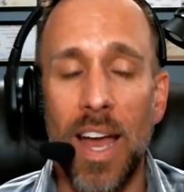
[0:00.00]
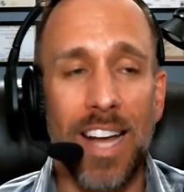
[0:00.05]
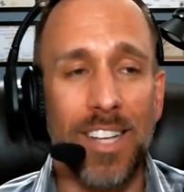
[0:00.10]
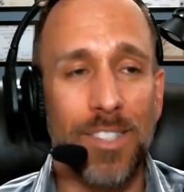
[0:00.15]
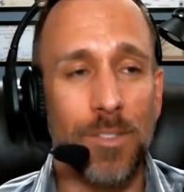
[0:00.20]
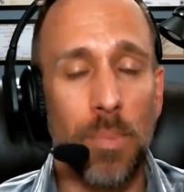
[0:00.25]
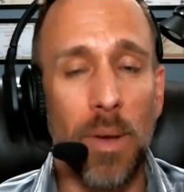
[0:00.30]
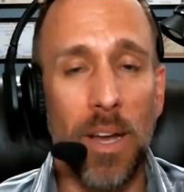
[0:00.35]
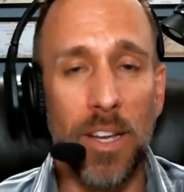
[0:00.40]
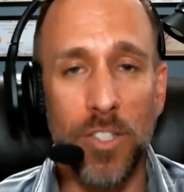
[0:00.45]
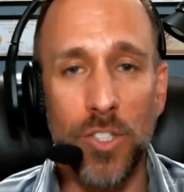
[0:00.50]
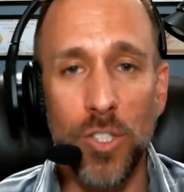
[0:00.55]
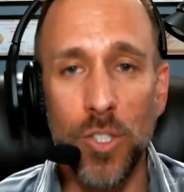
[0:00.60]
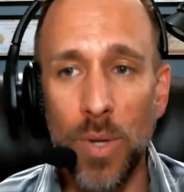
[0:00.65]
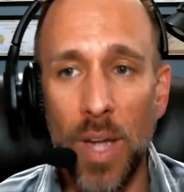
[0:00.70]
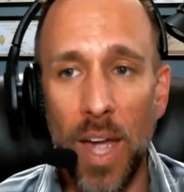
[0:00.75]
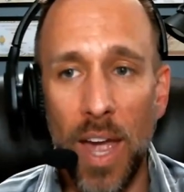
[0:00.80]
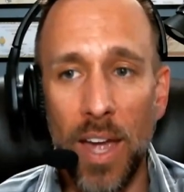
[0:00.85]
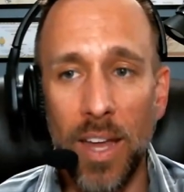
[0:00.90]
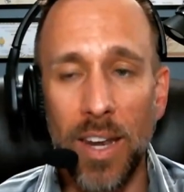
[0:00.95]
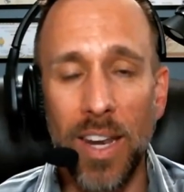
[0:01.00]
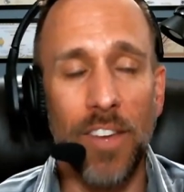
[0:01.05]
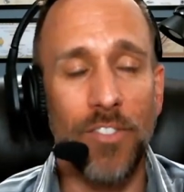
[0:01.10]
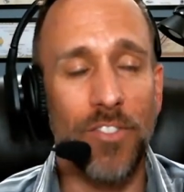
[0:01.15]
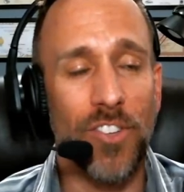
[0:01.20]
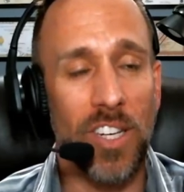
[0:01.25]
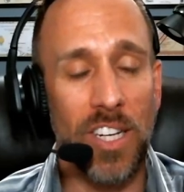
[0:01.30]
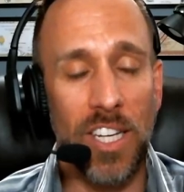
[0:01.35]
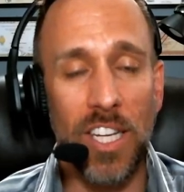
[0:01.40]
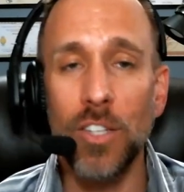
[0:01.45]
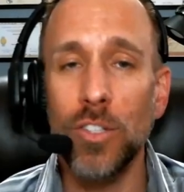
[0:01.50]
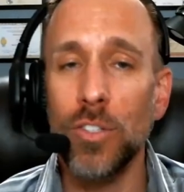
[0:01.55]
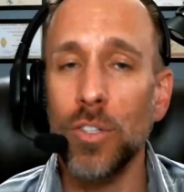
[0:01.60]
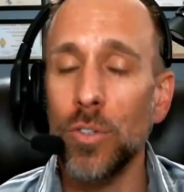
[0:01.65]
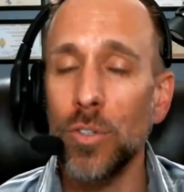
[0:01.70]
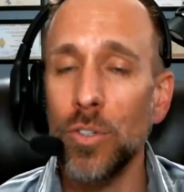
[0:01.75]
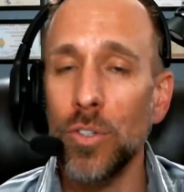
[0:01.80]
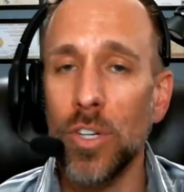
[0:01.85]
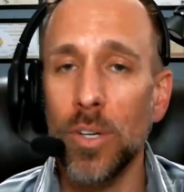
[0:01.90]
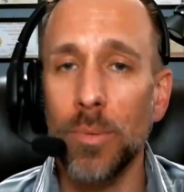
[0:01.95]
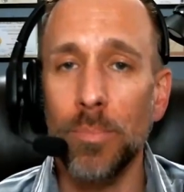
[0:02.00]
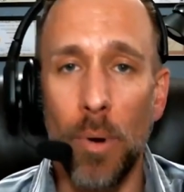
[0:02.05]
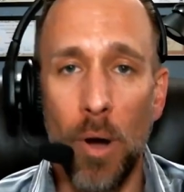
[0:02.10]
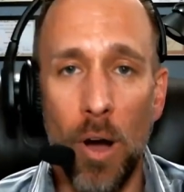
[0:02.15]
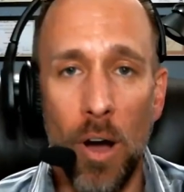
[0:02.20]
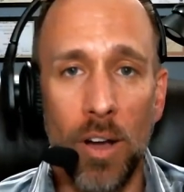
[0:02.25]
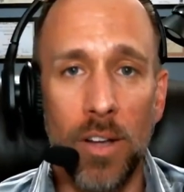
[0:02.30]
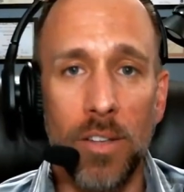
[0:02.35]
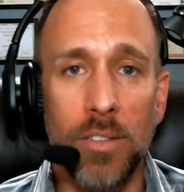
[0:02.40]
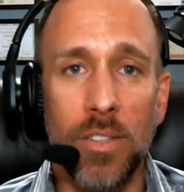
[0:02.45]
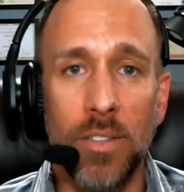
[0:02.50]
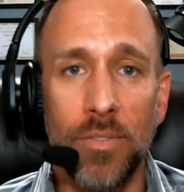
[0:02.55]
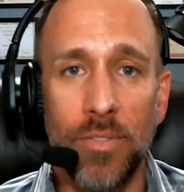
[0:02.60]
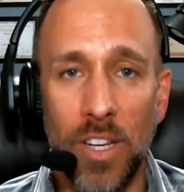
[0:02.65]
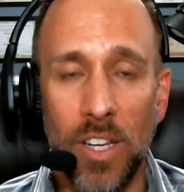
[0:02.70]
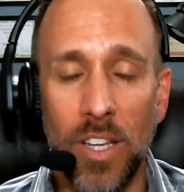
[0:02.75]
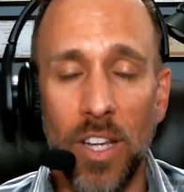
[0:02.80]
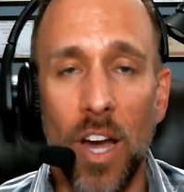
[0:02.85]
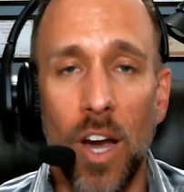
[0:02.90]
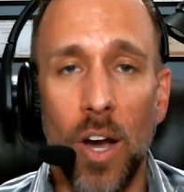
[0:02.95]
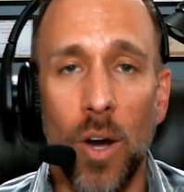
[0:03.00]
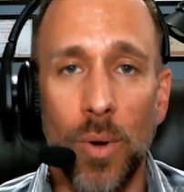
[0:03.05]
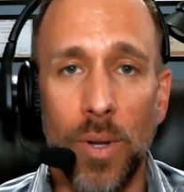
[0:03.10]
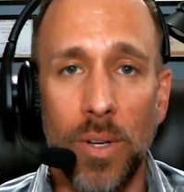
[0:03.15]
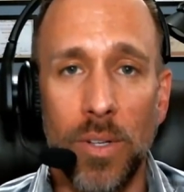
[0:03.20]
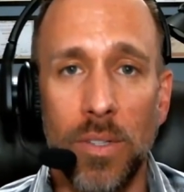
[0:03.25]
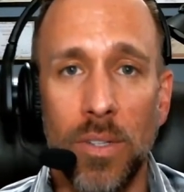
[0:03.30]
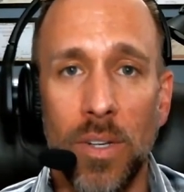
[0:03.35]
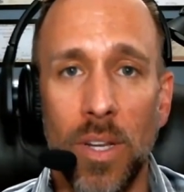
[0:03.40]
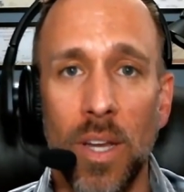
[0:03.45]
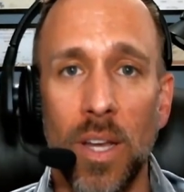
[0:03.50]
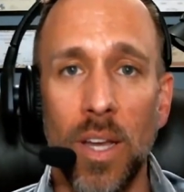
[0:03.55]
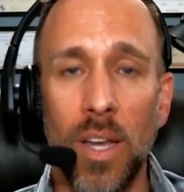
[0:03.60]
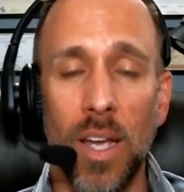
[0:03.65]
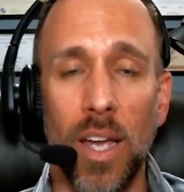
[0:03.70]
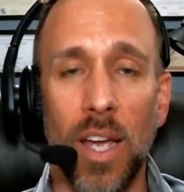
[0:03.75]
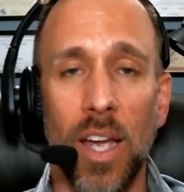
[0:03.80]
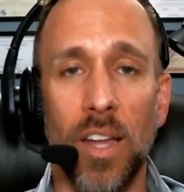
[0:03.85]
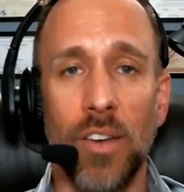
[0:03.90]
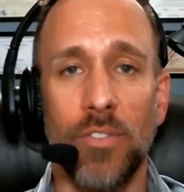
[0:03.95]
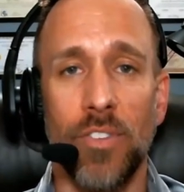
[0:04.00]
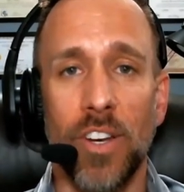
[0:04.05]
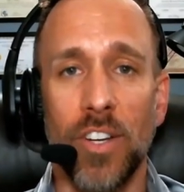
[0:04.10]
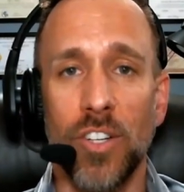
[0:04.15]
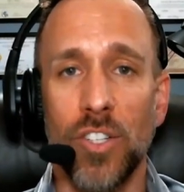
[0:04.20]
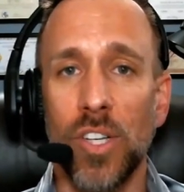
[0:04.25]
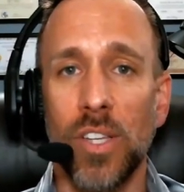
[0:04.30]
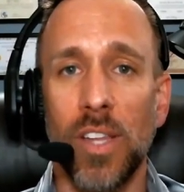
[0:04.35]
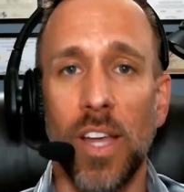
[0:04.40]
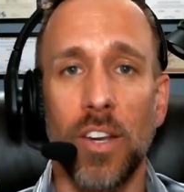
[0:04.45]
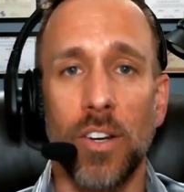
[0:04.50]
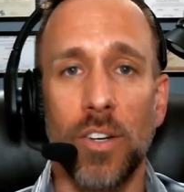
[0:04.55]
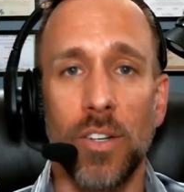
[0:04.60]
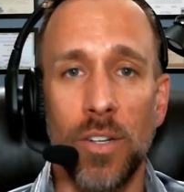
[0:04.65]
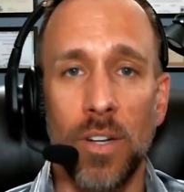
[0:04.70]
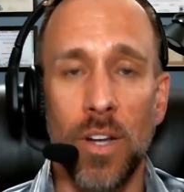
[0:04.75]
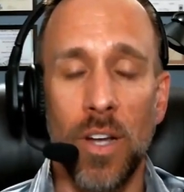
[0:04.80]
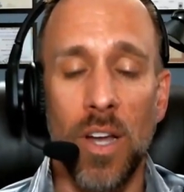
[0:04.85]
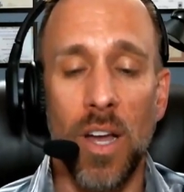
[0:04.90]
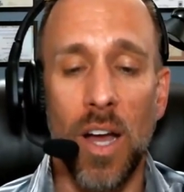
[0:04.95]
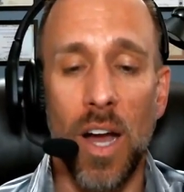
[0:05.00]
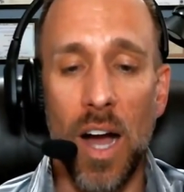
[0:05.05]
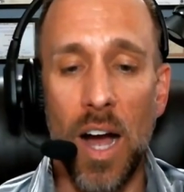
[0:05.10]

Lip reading: as best you can. If you need to, you can pause the video and finish it later.